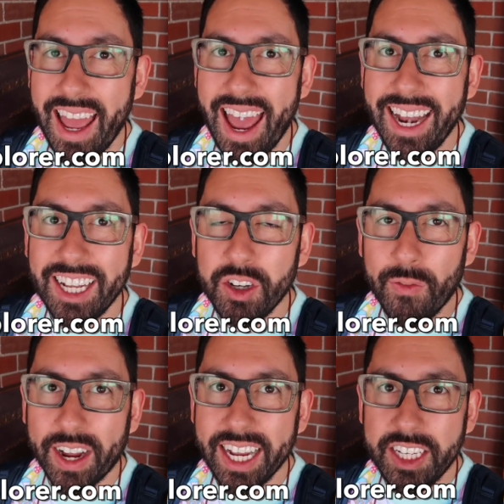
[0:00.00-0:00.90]
and don't
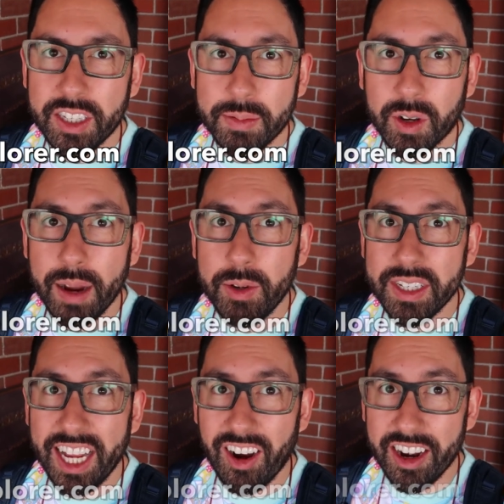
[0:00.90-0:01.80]
forget to subscribe to
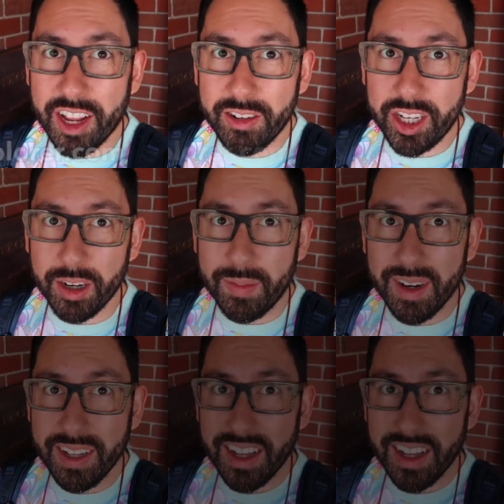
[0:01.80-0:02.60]
us here on YouTube.